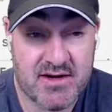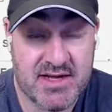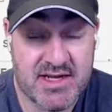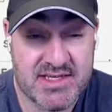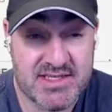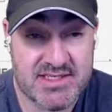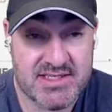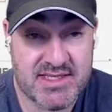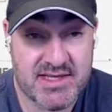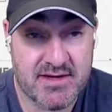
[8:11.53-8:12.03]

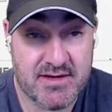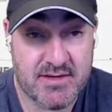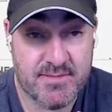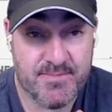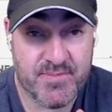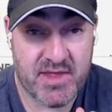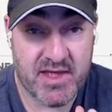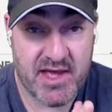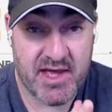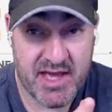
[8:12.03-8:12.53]
is that
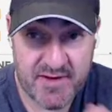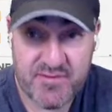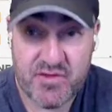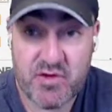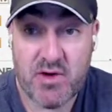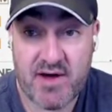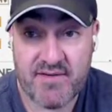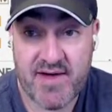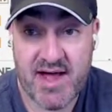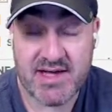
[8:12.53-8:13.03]
if you
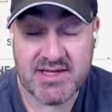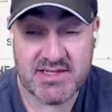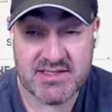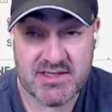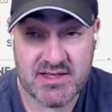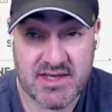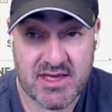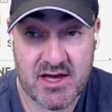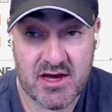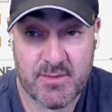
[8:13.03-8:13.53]
have access
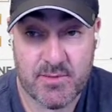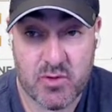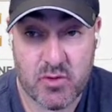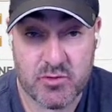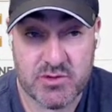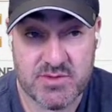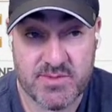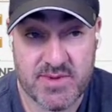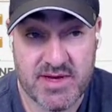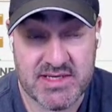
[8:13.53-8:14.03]
to GitHub
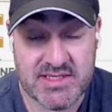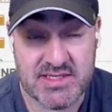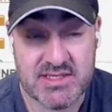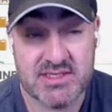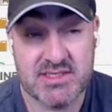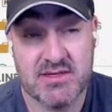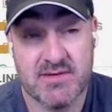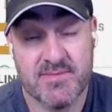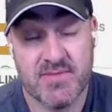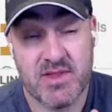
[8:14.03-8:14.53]

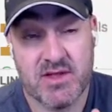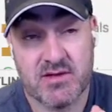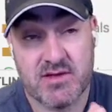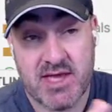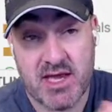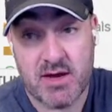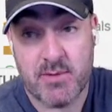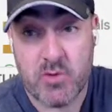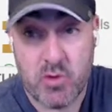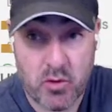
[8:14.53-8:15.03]

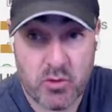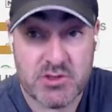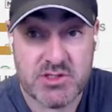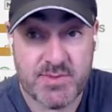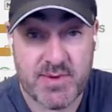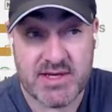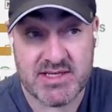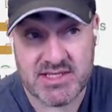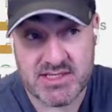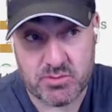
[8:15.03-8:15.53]

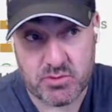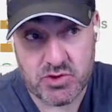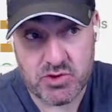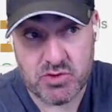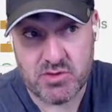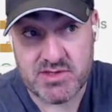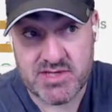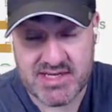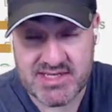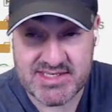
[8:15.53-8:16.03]
Codespaces will
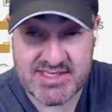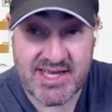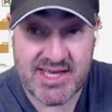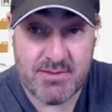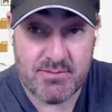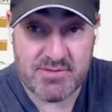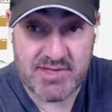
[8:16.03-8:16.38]
use that same